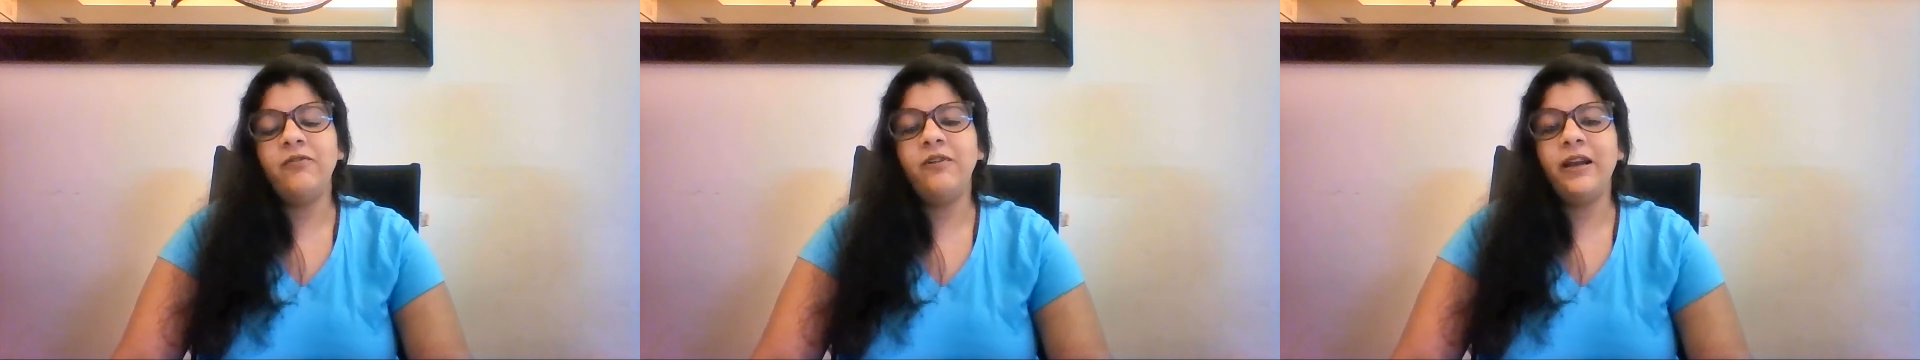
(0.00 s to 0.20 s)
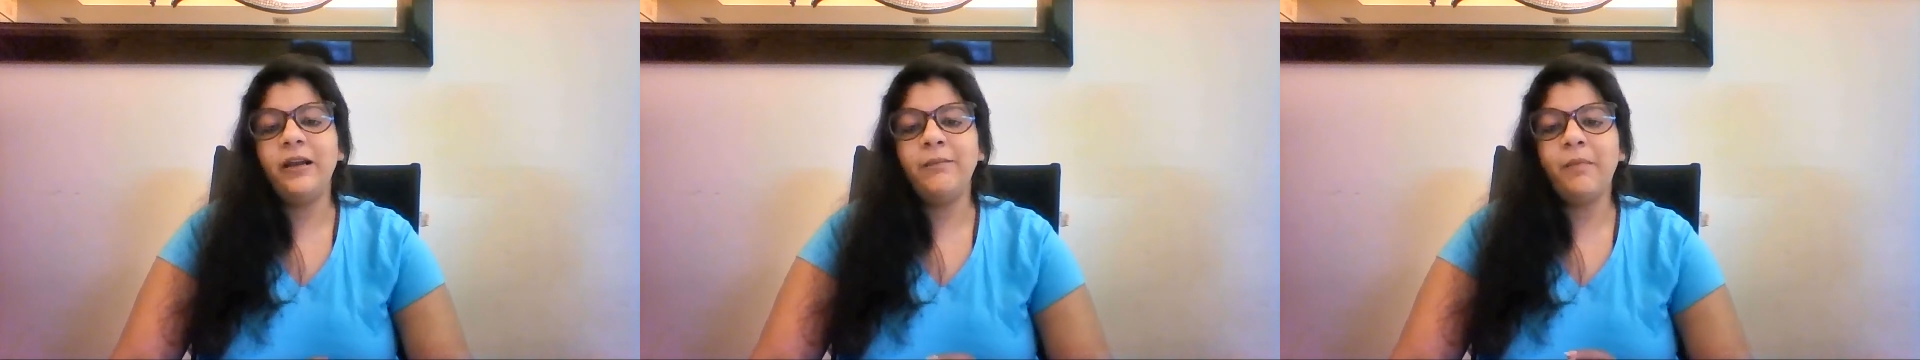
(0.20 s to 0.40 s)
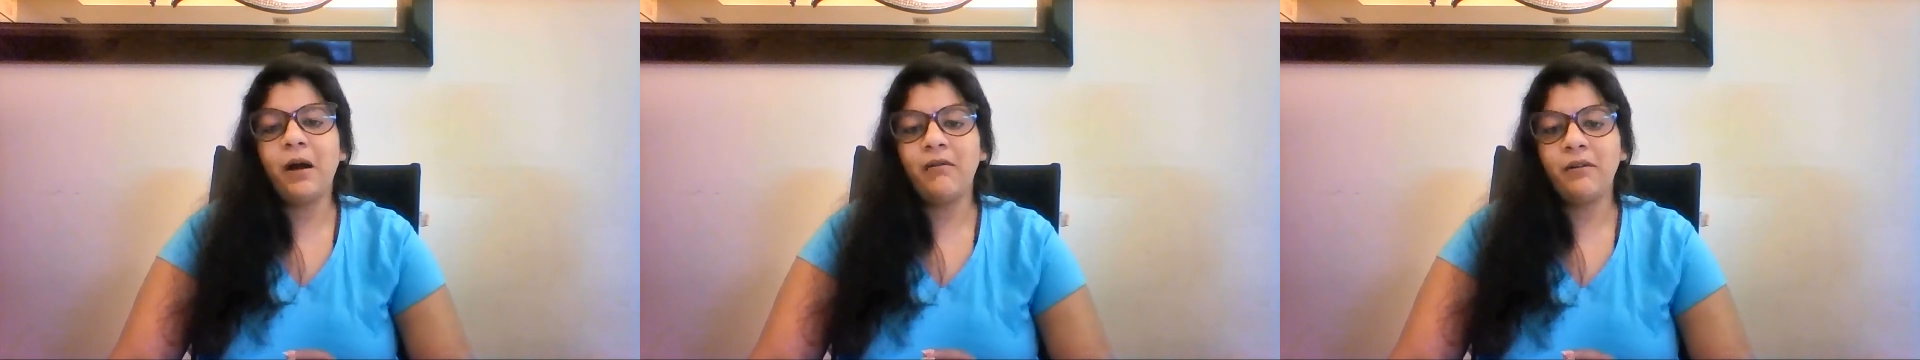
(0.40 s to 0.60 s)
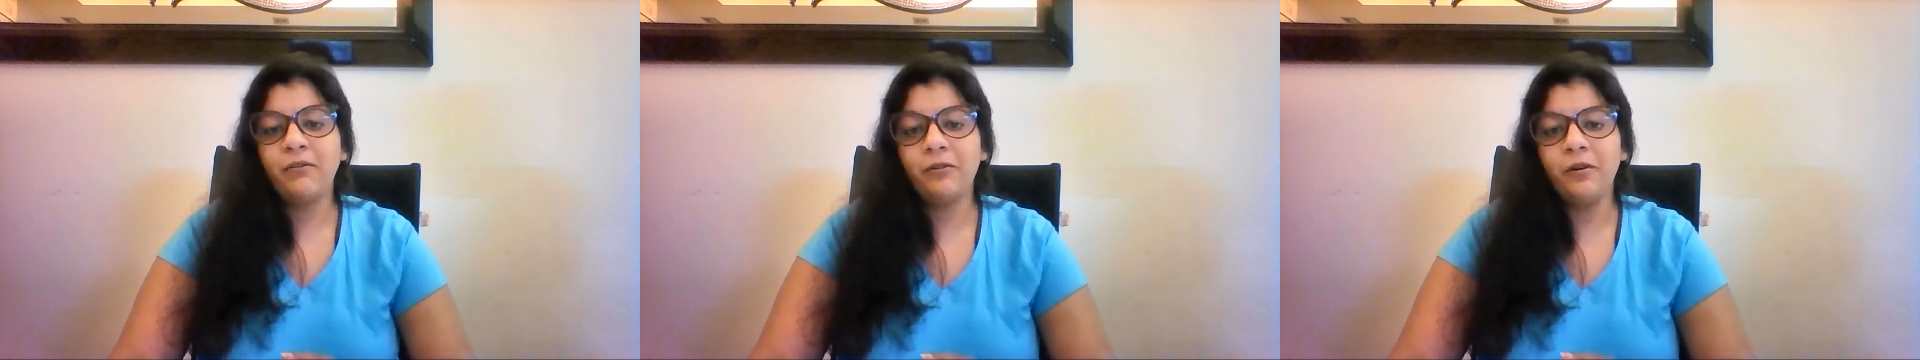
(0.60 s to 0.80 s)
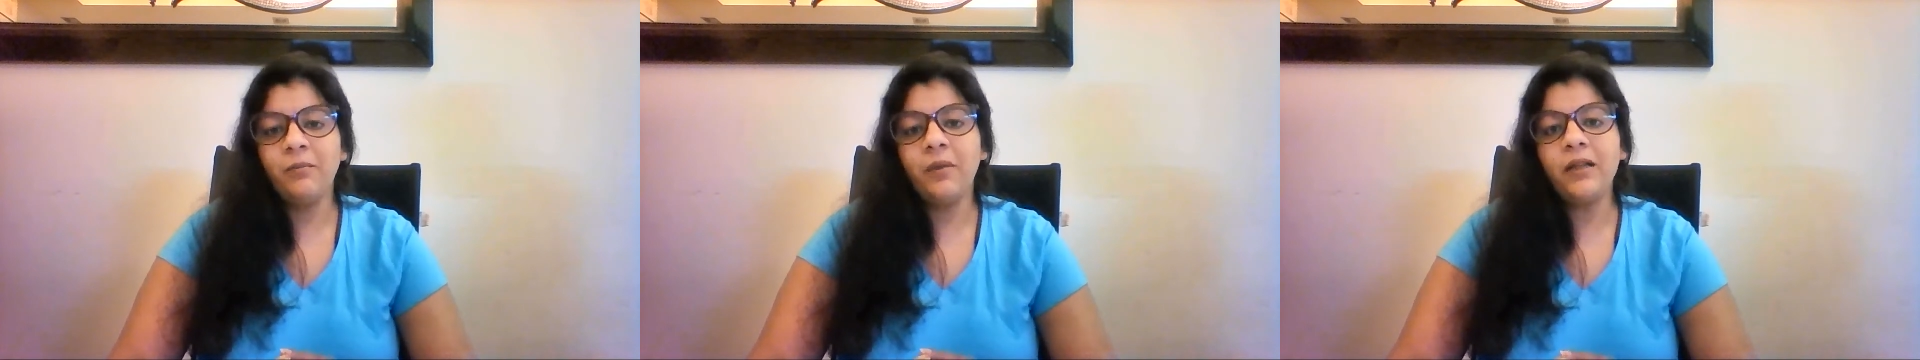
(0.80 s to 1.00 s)
very
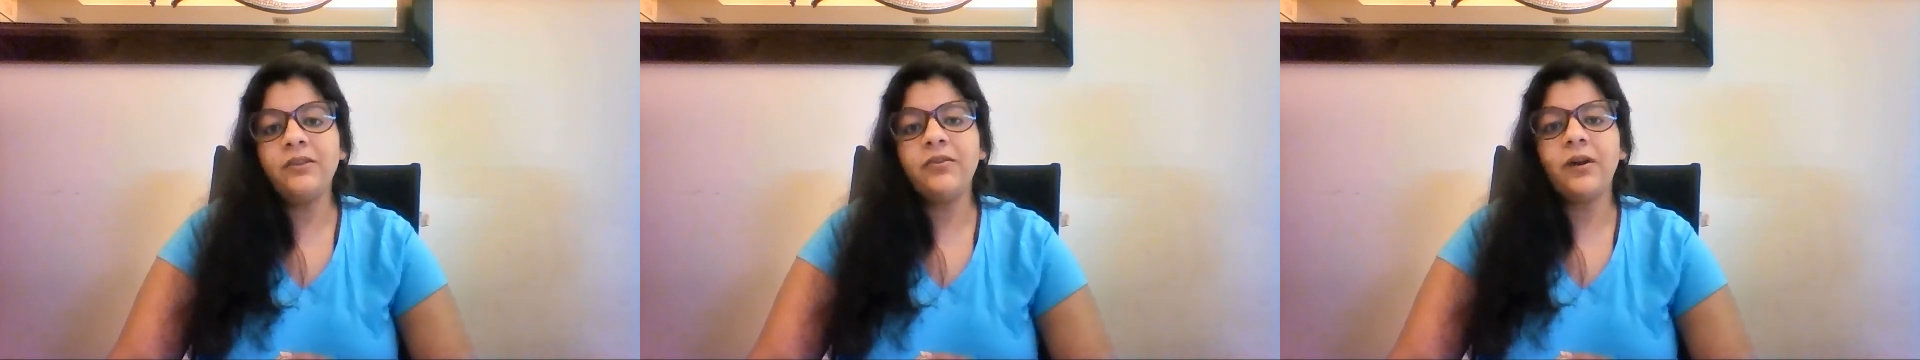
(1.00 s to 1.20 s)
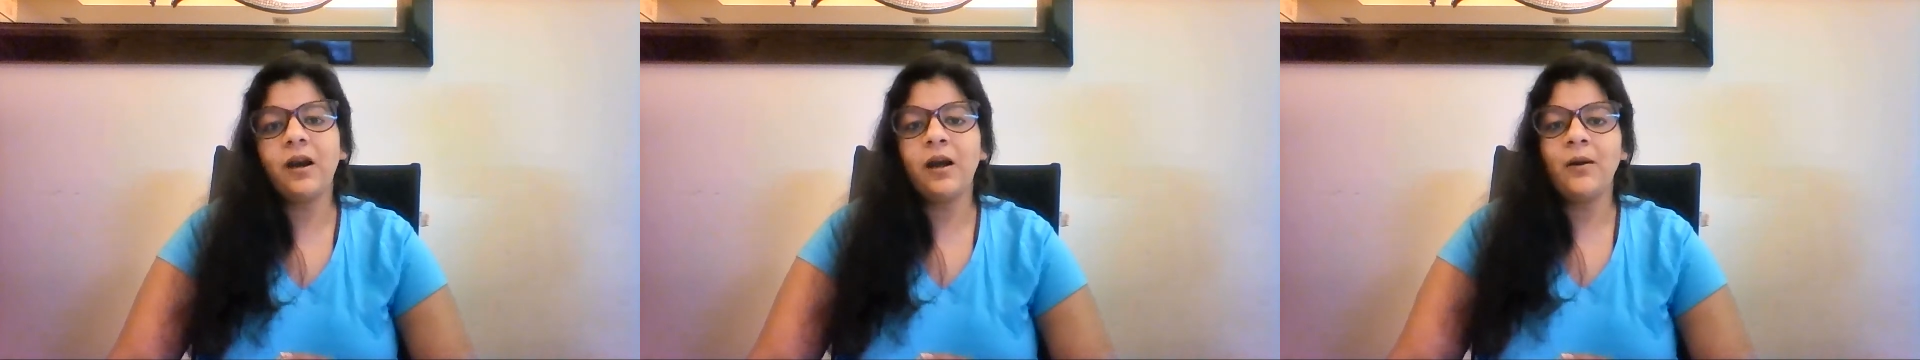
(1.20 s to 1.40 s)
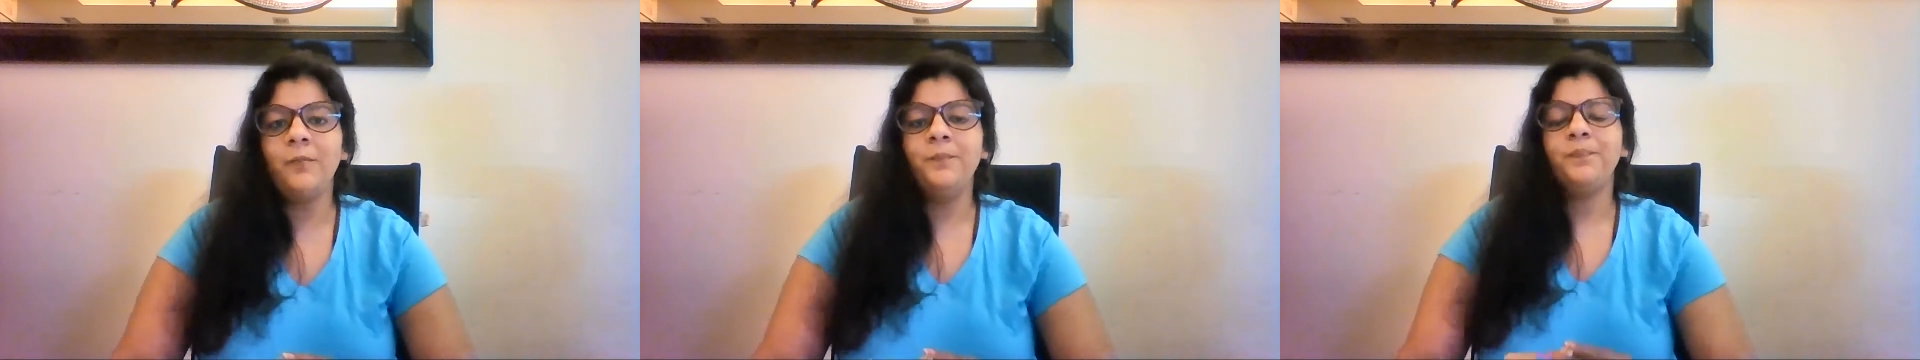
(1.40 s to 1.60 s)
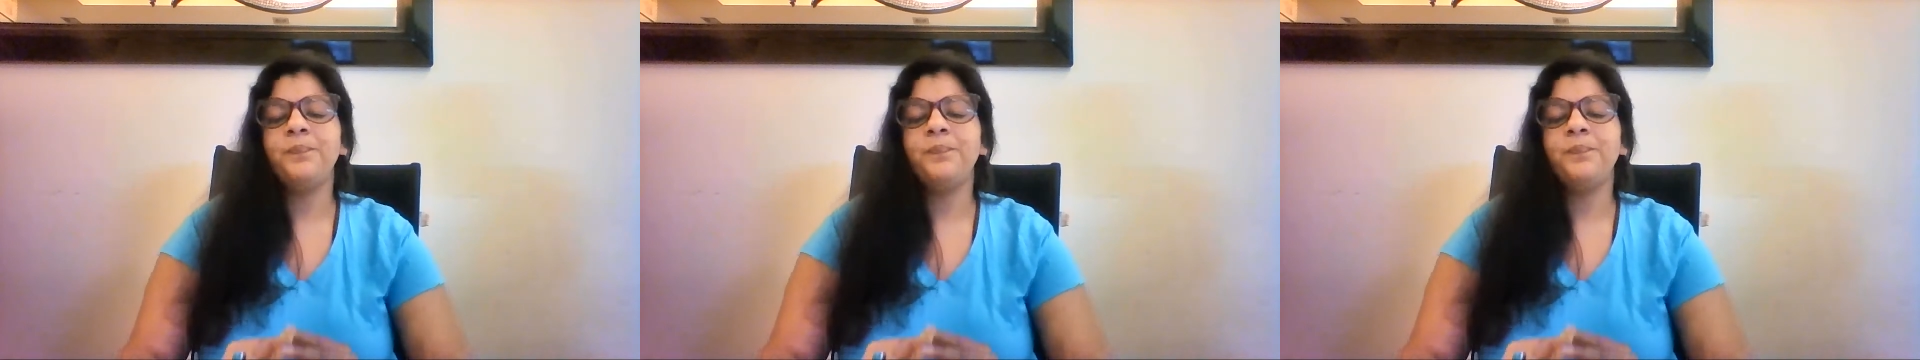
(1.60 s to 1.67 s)
powerful mantra